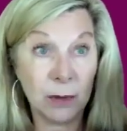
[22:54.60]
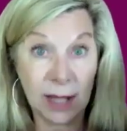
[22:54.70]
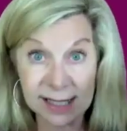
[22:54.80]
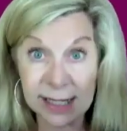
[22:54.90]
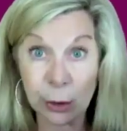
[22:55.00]

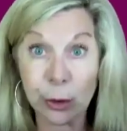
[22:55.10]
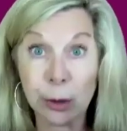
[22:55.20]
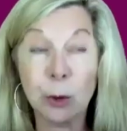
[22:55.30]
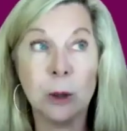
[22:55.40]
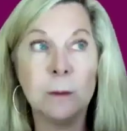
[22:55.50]
less
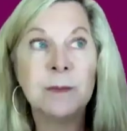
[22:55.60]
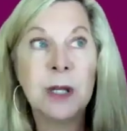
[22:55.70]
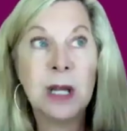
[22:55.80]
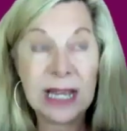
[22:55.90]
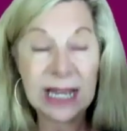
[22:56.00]
irritable,
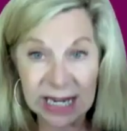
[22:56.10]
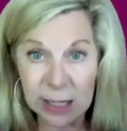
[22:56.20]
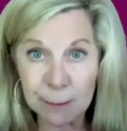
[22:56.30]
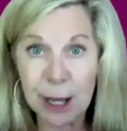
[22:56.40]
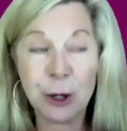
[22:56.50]

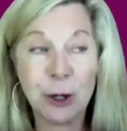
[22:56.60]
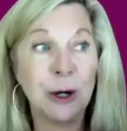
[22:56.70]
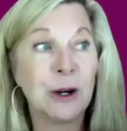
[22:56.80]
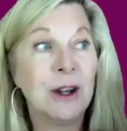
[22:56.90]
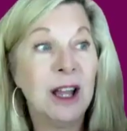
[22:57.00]
eating
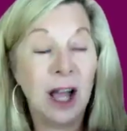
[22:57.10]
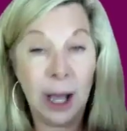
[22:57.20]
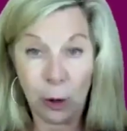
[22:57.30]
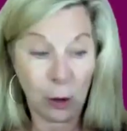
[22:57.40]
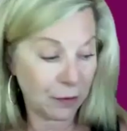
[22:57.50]
better,
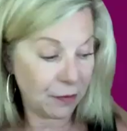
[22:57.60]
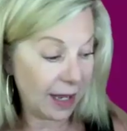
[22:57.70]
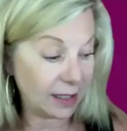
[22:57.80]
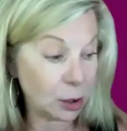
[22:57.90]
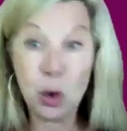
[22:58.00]
and all the
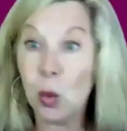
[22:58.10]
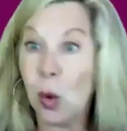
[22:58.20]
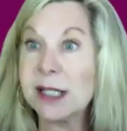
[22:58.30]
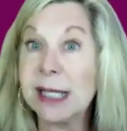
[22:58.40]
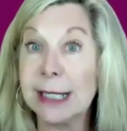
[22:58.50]
things. Who
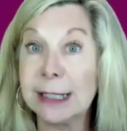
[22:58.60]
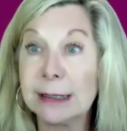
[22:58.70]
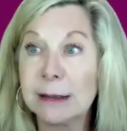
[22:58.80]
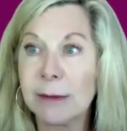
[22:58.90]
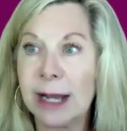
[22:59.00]
wants in,
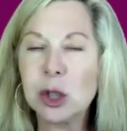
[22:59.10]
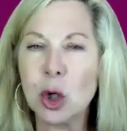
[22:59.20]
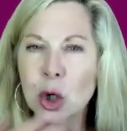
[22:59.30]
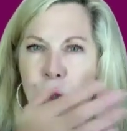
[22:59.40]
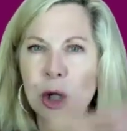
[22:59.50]
right?
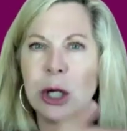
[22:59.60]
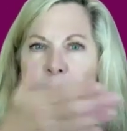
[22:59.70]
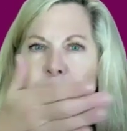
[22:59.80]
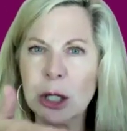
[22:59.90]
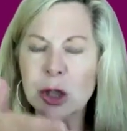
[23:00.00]
So
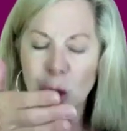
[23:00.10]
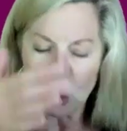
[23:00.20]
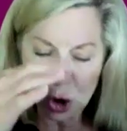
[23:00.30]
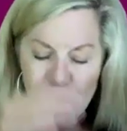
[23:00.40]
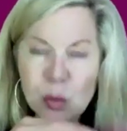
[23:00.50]

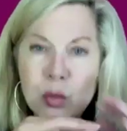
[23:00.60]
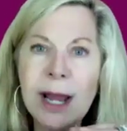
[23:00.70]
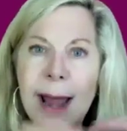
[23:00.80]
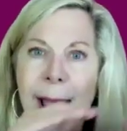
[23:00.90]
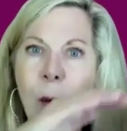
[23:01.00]
you just
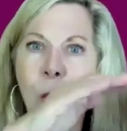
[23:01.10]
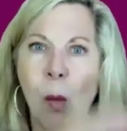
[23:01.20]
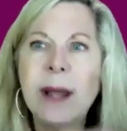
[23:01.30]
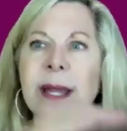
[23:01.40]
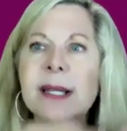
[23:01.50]
write out
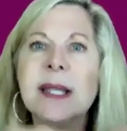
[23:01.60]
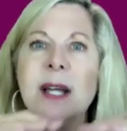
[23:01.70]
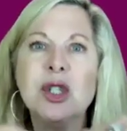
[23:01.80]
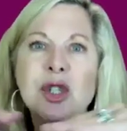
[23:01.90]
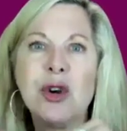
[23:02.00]
what is that